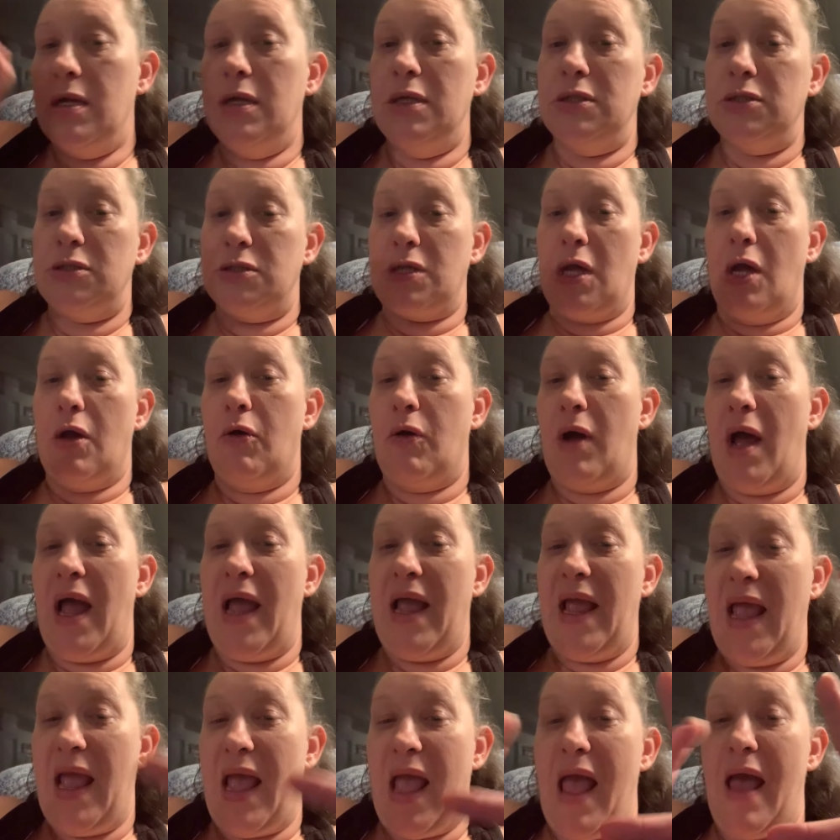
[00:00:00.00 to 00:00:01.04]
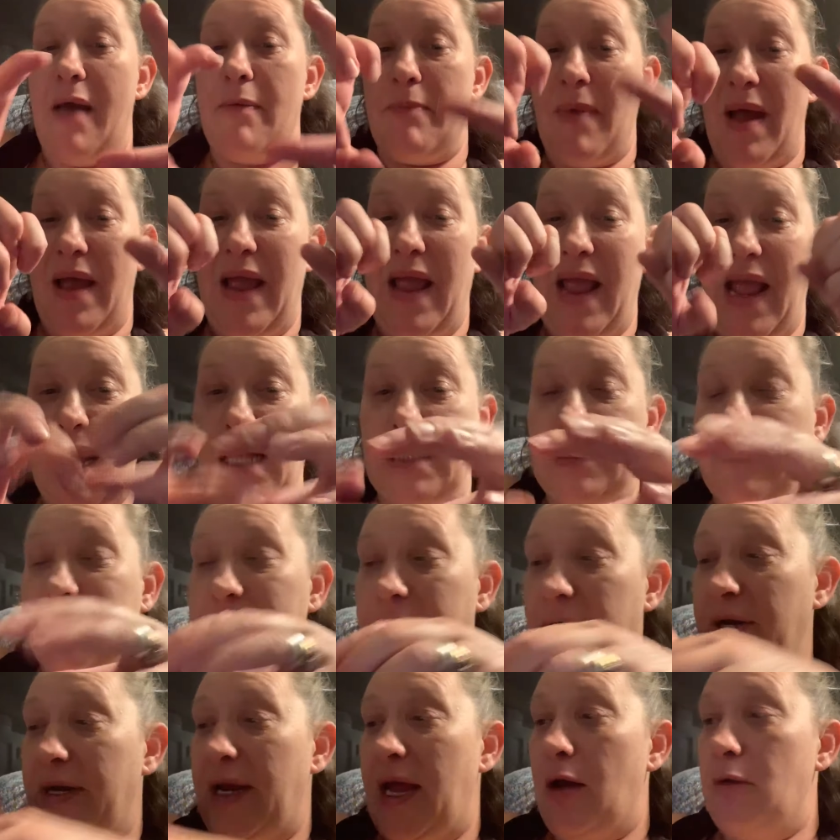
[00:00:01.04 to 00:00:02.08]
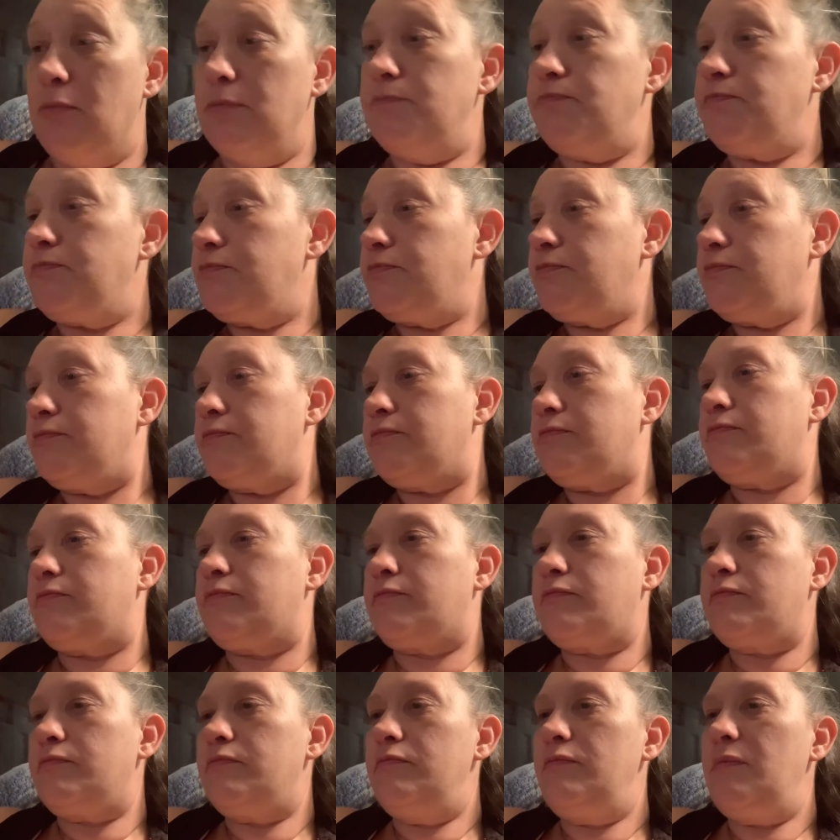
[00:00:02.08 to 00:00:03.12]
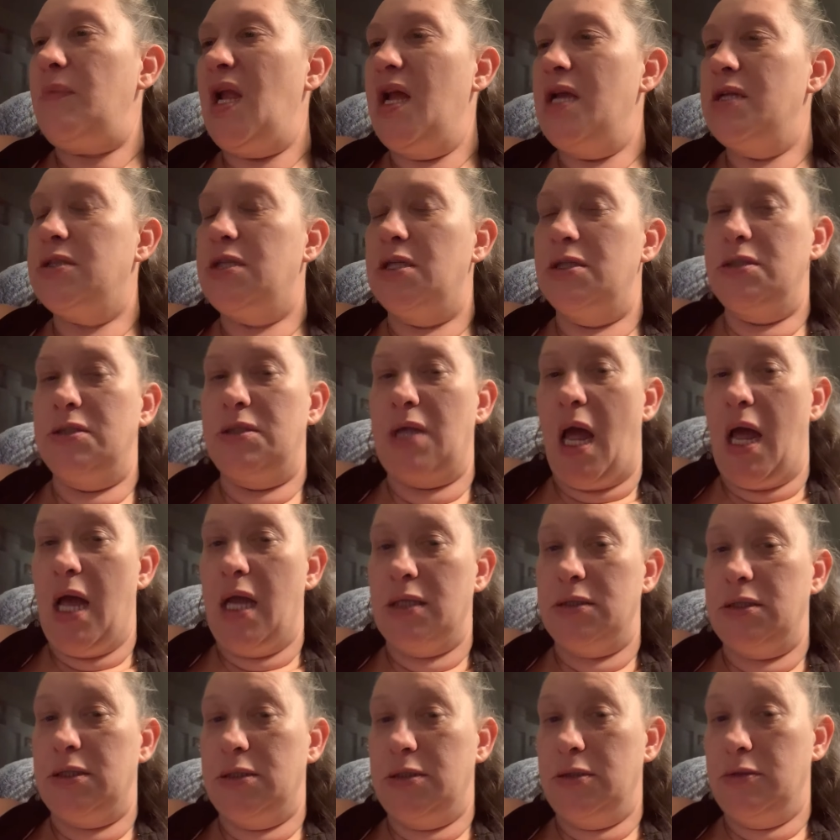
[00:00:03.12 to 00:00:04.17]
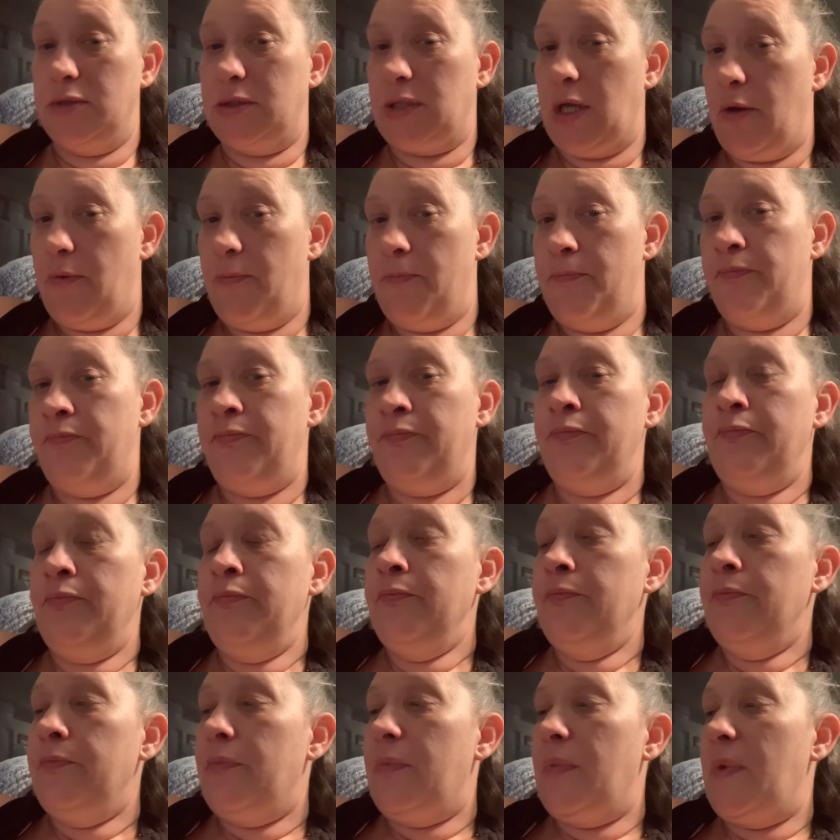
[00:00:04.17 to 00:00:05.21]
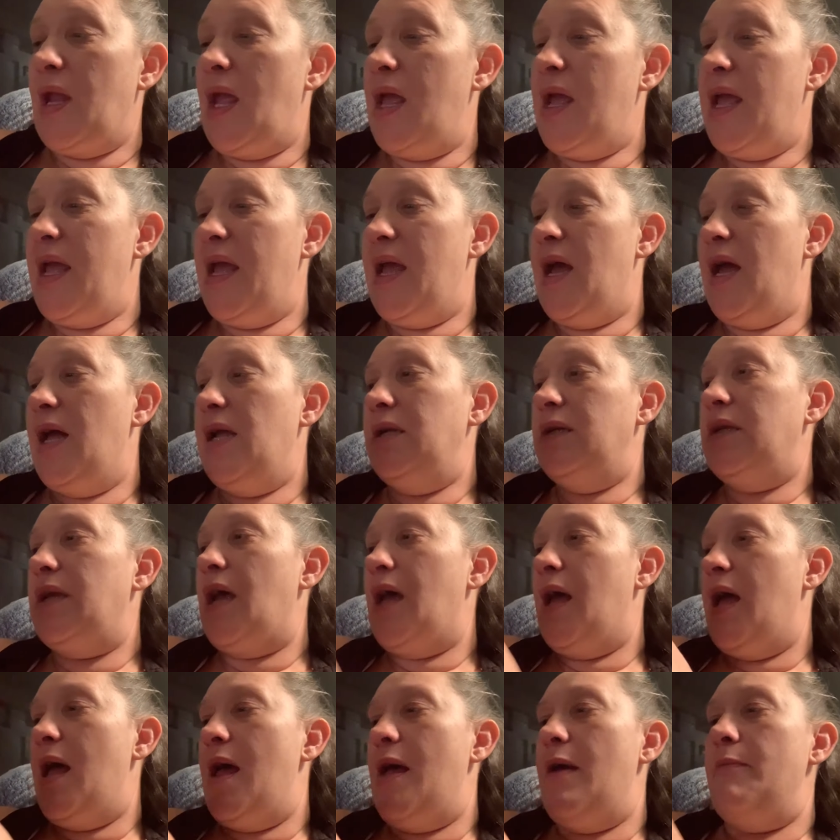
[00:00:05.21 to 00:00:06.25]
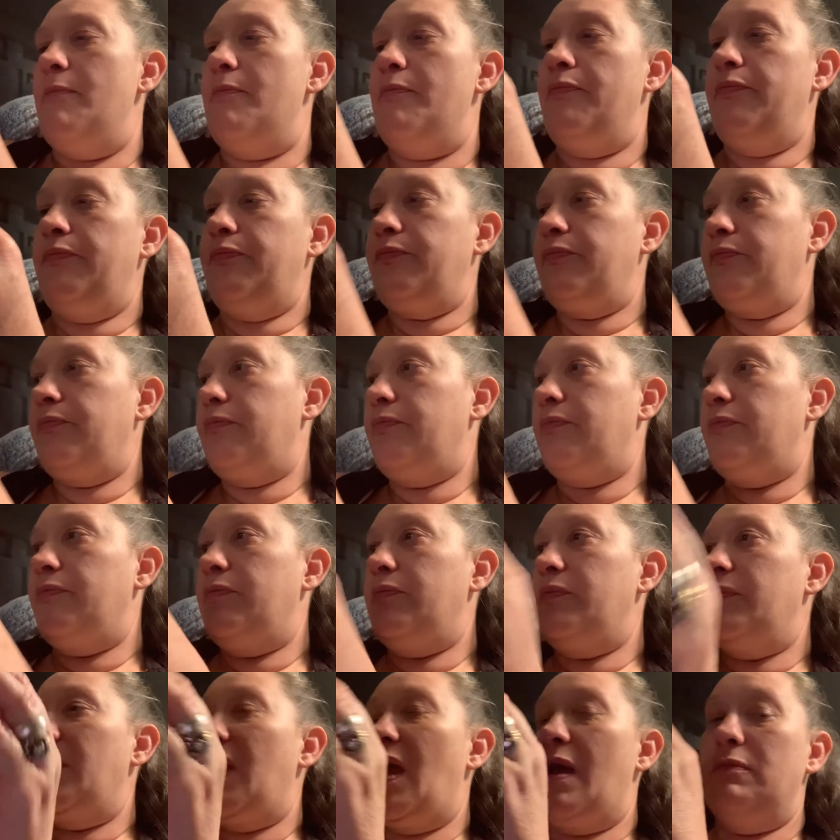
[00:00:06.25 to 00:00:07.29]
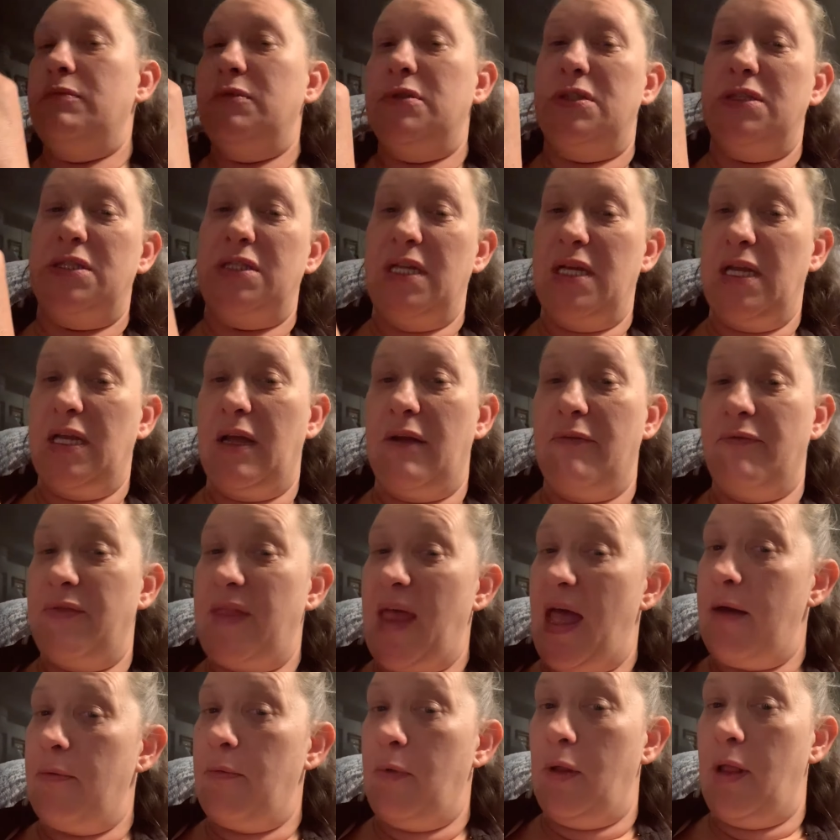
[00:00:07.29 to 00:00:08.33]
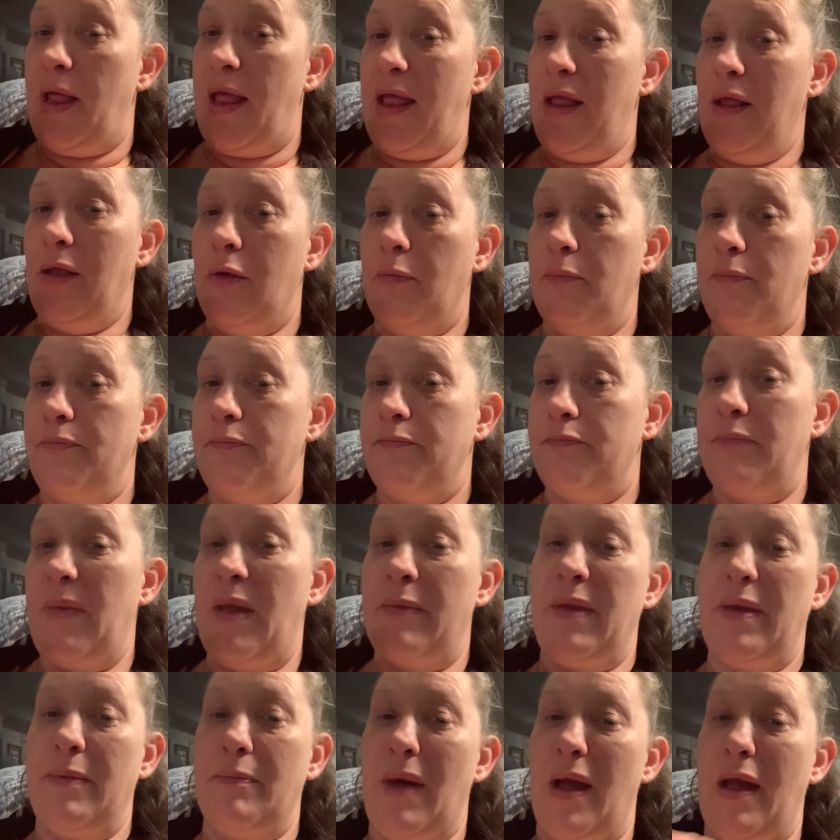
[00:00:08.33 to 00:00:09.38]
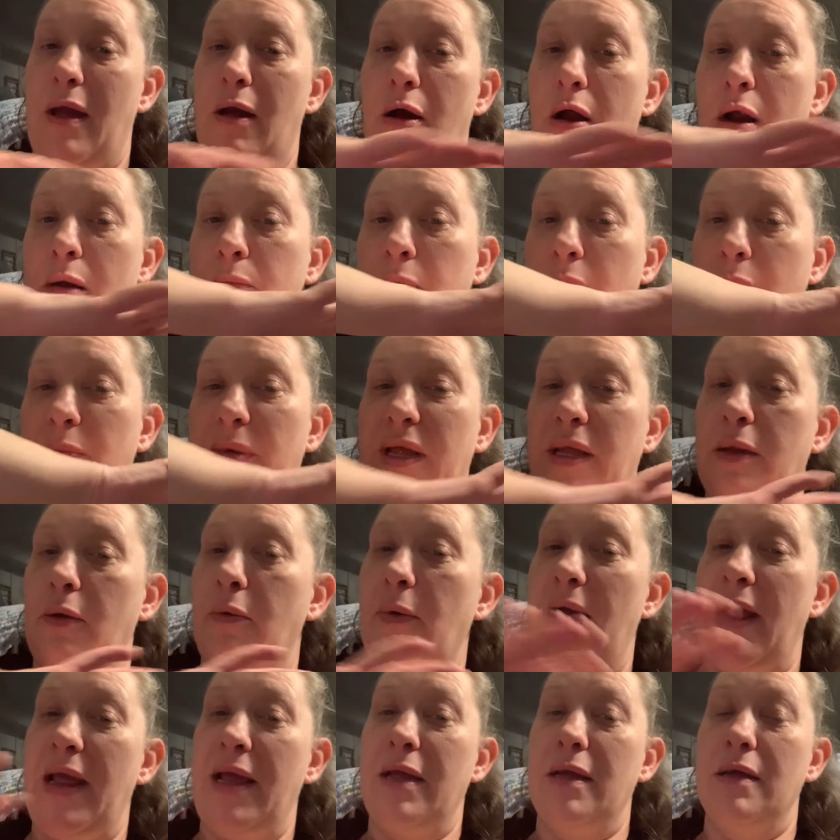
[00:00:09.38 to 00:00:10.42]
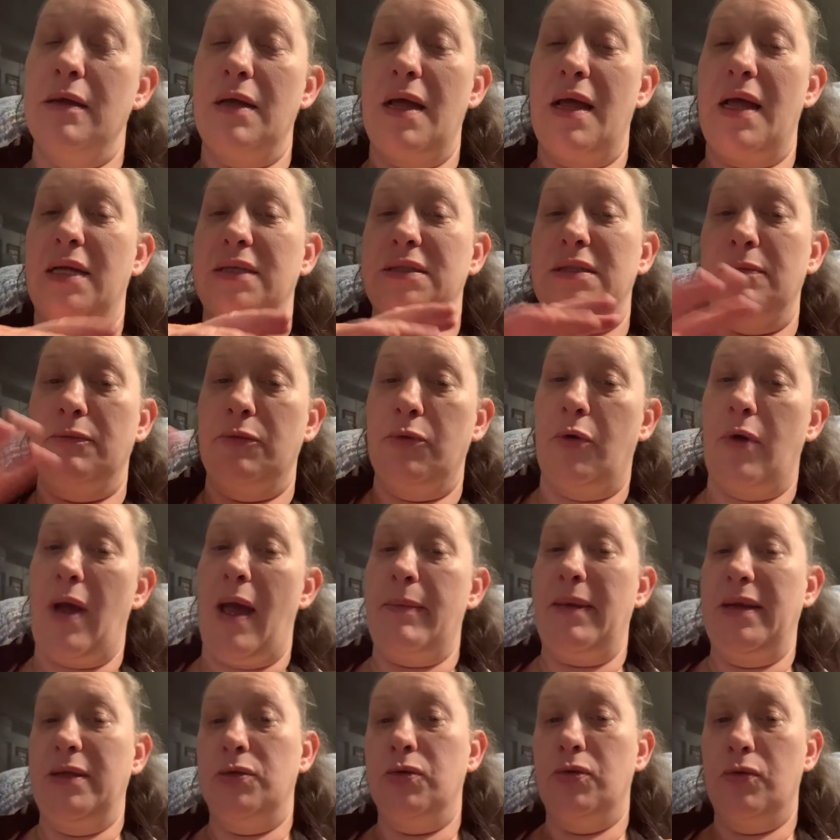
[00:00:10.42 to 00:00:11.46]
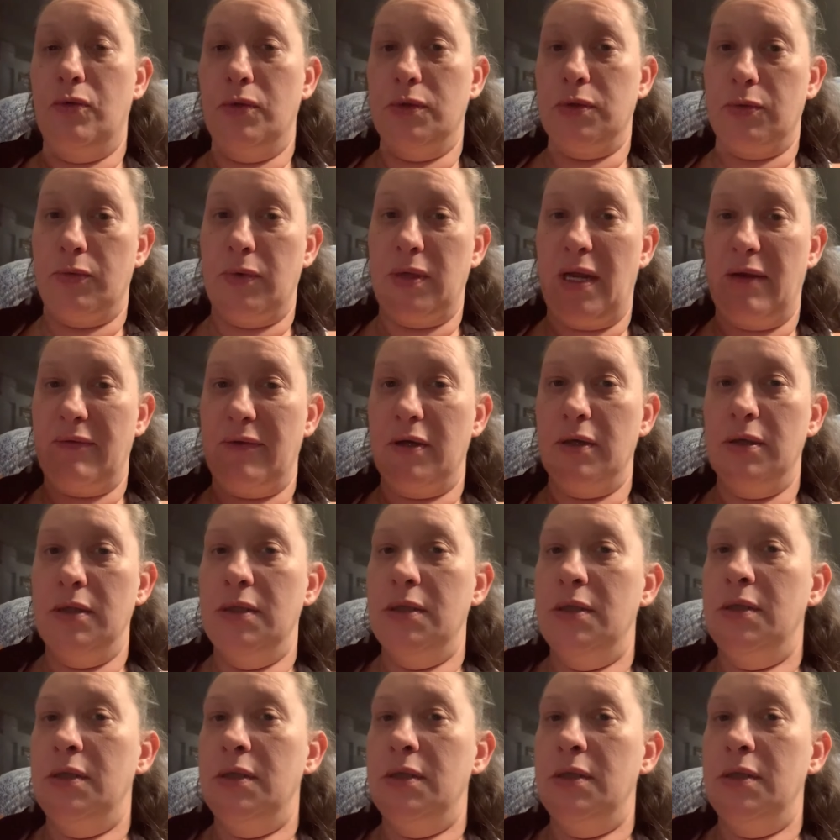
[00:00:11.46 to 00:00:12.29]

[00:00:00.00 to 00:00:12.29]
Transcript: So I have my hands free now to do so. And I'm seeing if that will help. Maybe my arm will be in the way as I'm grabbing tools or whatever.